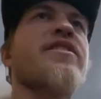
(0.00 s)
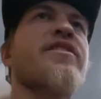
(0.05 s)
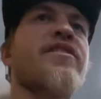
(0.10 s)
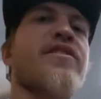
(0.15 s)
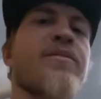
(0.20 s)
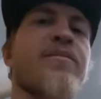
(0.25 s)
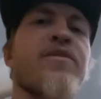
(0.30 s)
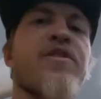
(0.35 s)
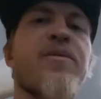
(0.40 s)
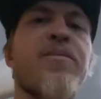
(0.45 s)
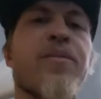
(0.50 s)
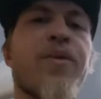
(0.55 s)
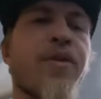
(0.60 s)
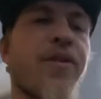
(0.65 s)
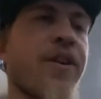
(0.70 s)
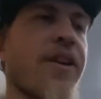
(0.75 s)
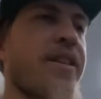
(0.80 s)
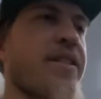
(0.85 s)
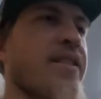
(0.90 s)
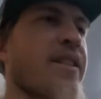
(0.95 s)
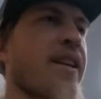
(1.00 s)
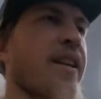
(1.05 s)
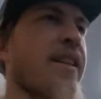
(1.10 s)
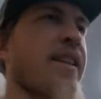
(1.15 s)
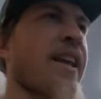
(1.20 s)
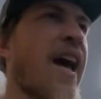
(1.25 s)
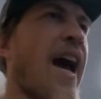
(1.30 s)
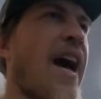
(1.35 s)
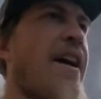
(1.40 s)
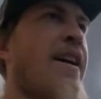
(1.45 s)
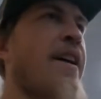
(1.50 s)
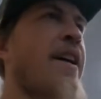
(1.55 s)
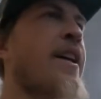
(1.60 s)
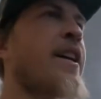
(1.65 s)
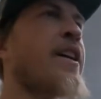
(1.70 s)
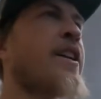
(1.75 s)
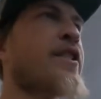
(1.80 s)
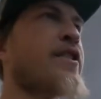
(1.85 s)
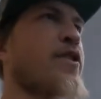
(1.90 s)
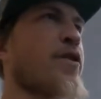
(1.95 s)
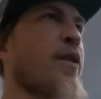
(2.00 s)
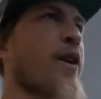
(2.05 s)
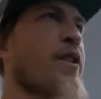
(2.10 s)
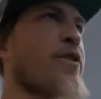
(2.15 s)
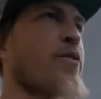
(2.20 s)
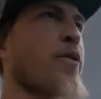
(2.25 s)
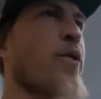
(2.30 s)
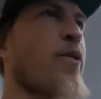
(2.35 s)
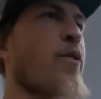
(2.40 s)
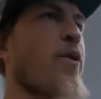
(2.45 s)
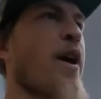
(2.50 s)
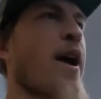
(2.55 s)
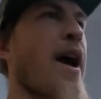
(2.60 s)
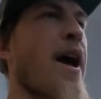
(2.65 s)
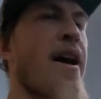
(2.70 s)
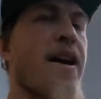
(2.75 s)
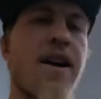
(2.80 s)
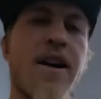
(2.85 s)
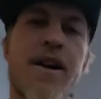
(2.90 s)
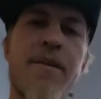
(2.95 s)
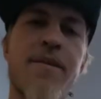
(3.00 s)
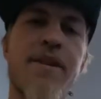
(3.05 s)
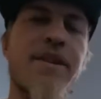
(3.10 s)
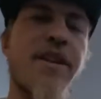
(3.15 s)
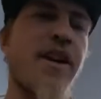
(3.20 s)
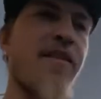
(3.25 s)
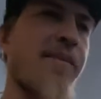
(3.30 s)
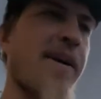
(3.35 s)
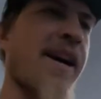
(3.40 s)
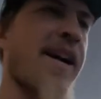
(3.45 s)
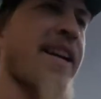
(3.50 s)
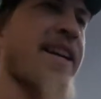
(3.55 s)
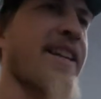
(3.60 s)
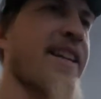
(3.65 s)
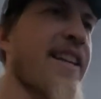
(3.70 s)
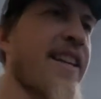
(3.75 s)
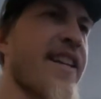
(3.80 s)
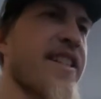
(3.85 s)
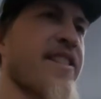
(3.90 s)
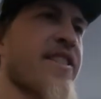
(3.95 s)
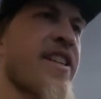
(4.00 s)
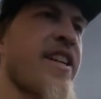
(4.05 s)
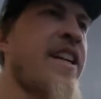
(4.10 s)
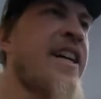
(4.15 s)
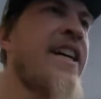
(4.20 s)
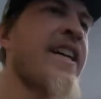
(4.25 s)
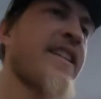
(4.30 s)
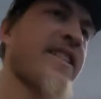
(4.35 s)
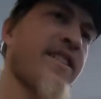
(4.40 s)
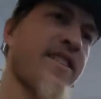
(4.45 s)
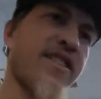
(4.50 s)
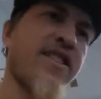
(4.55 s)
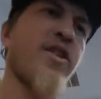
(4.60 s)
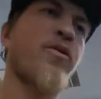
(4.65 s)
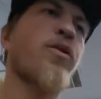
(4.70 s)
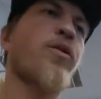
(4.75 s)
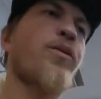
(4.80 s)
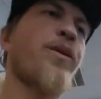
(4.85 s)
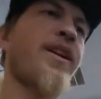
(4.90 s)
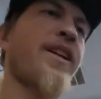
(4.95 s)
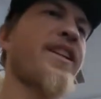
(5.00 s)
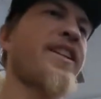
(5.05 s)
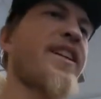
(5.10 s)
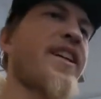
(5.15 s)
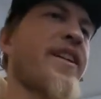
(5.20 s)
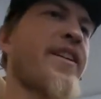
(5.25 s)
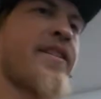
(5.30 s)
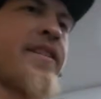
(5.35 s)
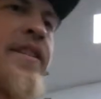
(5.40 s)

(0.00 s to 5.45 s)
and some simple things like that. So that's where we're at. I'm gonna dive back into this, see what we can get done.